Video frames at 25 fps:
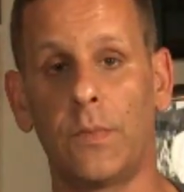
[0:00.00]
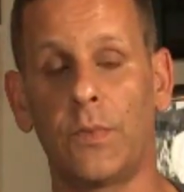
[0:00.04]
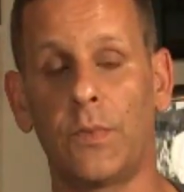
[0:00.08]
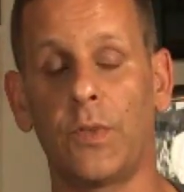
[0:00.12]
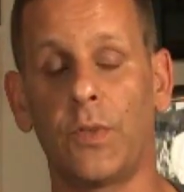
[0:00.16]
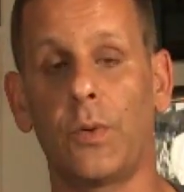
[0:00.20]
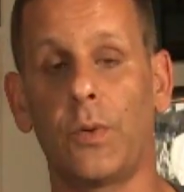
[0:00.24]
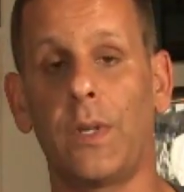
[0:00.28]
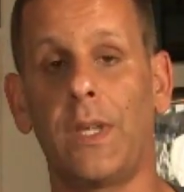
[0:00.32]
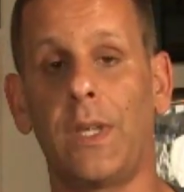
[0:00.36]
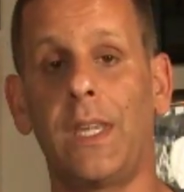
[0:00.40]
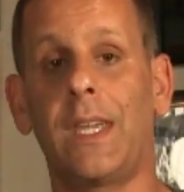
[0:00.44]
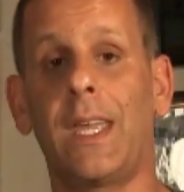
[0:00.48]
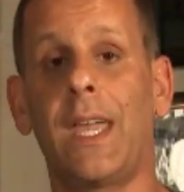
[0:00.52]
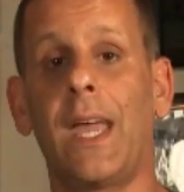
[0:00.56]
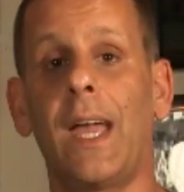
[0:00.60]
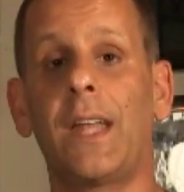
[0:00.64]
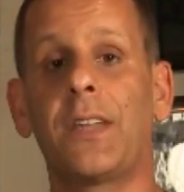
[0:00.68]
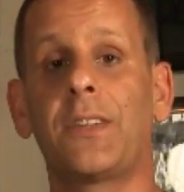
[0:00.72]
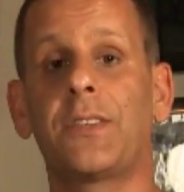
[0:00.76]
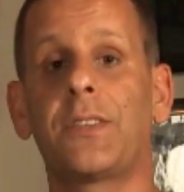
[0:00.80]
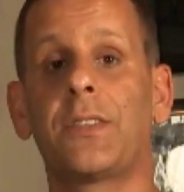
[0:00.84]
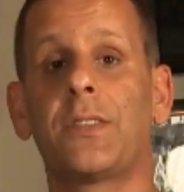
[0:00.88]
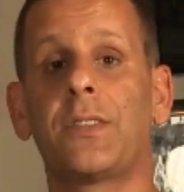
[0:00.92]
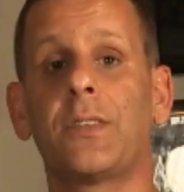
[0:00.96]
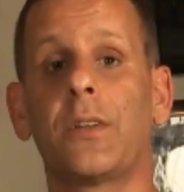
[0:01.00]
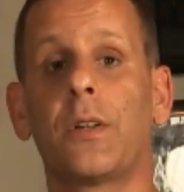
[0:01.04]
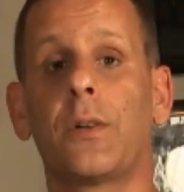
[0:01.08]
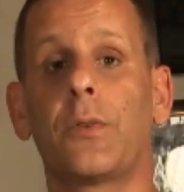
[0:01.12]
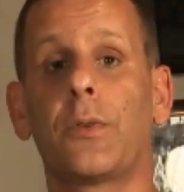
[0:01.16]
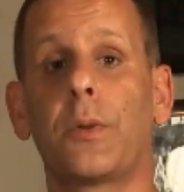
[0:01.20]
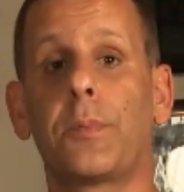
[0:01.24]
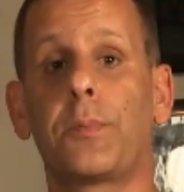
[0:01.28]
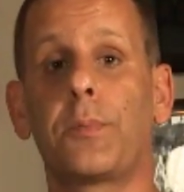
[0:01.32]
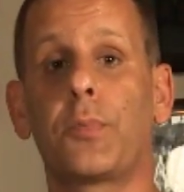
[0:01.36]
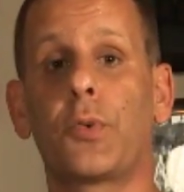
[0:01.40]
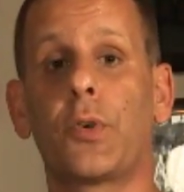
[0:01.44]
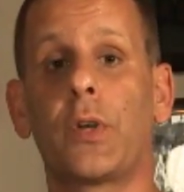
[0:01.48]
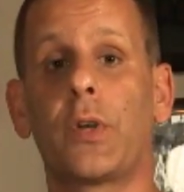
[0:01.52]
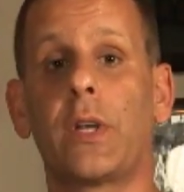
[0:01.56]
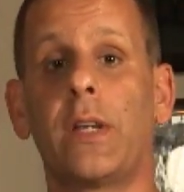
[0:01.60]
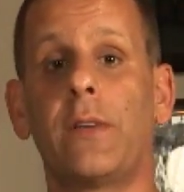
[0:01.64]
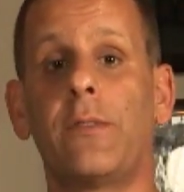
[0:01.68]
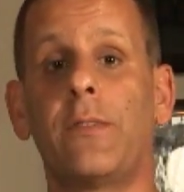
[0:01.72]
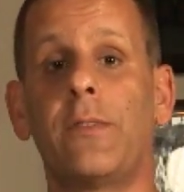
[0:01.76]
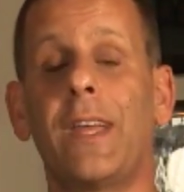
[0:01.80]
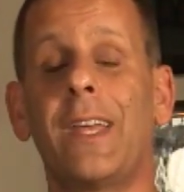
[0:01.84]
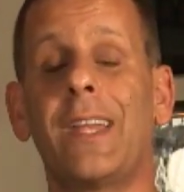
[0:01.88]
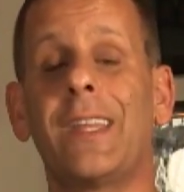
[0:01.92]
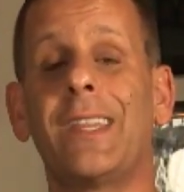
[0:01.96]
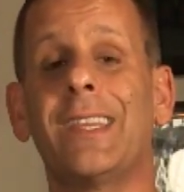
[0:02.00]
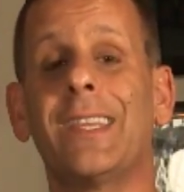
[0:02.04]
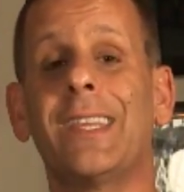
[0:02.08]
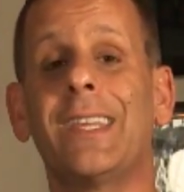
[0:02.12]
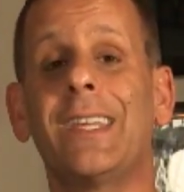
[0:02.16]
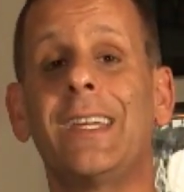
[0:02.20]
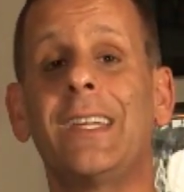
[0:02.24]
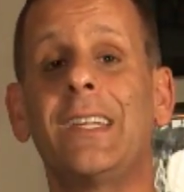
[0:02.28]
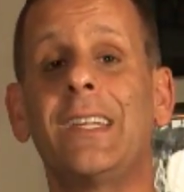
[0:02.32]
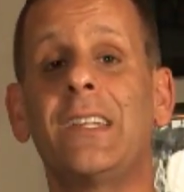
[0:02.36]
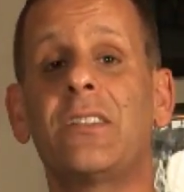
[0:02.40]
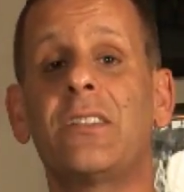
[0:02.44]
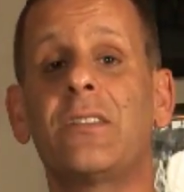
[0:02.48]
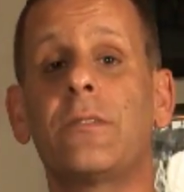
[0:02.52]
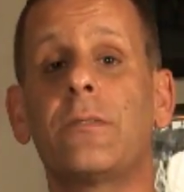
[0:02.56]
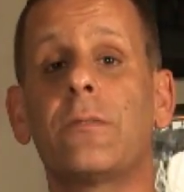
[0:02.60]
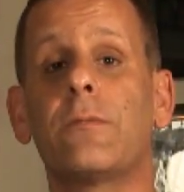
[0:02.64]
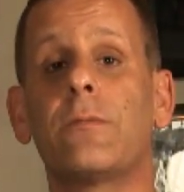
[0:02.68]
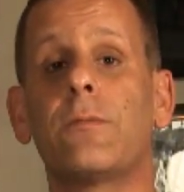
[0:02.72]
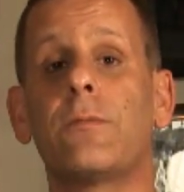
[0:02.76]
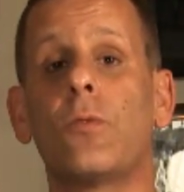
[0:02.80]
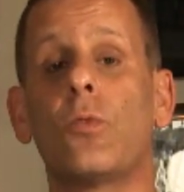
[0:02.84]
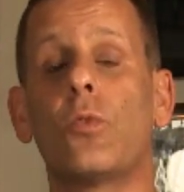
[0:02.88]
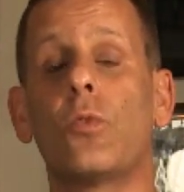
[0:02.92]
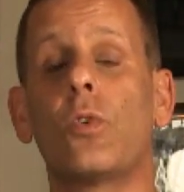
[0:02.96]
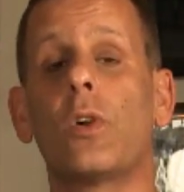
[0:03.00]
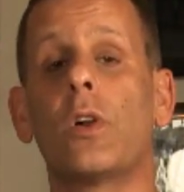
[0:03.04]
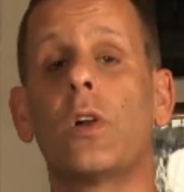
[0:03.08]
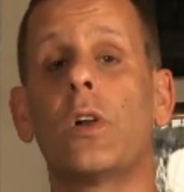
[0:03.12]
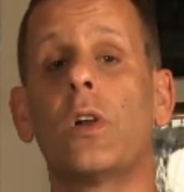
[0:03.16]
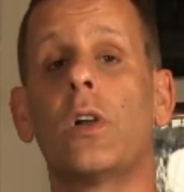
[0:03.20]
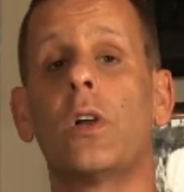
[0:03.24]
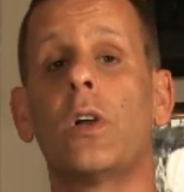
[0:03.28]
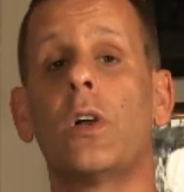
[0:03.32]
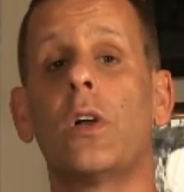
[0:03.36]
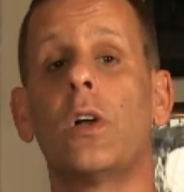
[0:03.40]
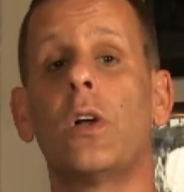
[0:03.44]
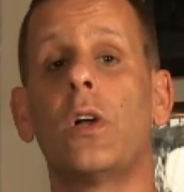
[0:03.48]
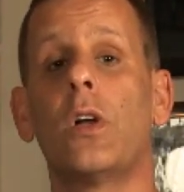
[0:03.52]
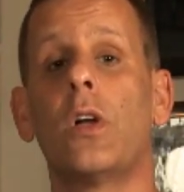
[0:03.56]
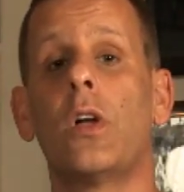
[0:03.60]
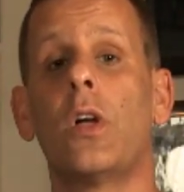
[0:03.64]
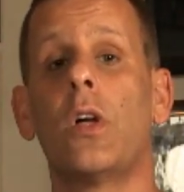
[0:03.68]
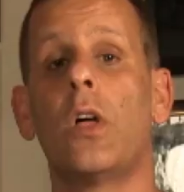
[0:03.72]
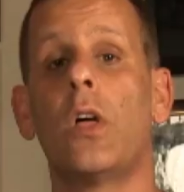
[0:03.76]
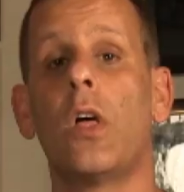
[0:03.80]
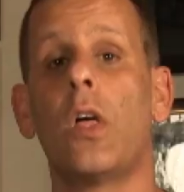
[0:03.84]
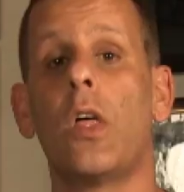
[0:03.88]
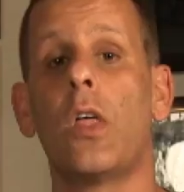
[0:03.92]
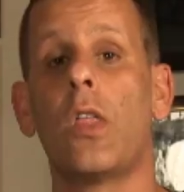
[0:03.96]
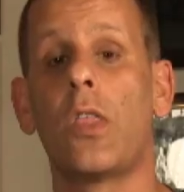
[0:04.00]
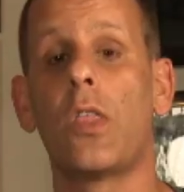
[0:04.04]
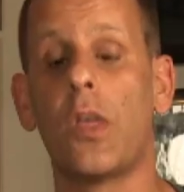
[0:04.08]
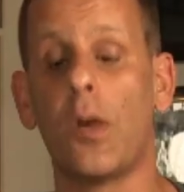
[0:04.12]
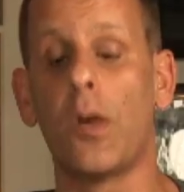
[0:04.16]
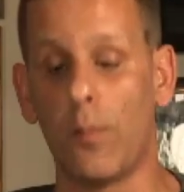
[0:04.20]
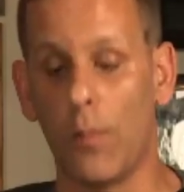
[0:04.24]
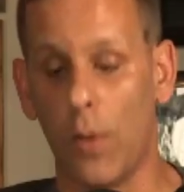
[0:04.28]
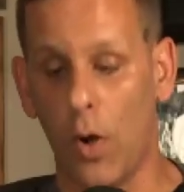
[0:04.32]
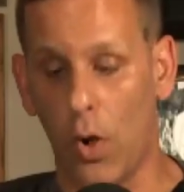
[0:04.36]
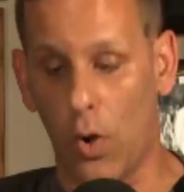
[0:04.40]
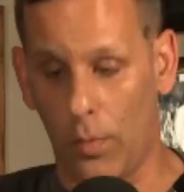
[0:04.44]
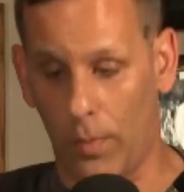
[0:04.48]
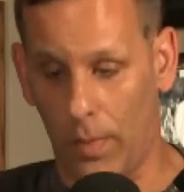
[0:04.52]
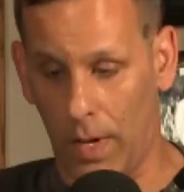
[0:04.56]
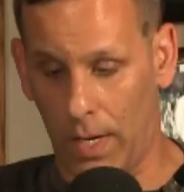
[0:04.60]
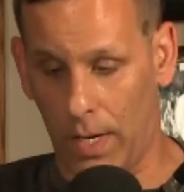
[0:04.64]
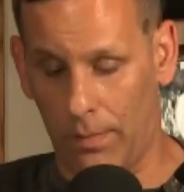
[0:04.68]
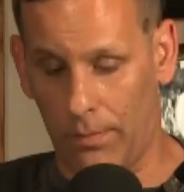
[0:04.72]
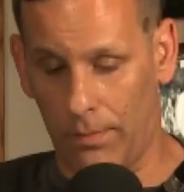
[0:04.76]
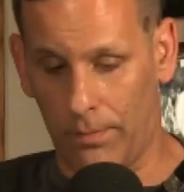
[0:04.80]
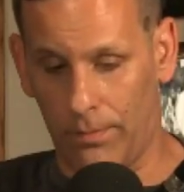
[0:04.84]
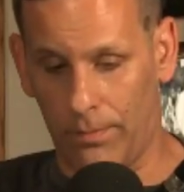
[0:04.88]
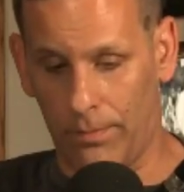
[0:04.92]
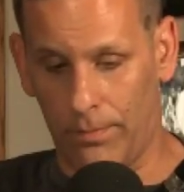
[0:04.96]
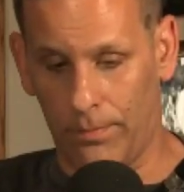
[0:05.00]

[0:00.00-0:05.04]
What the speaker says: So he gets a reprieve at least for the moment.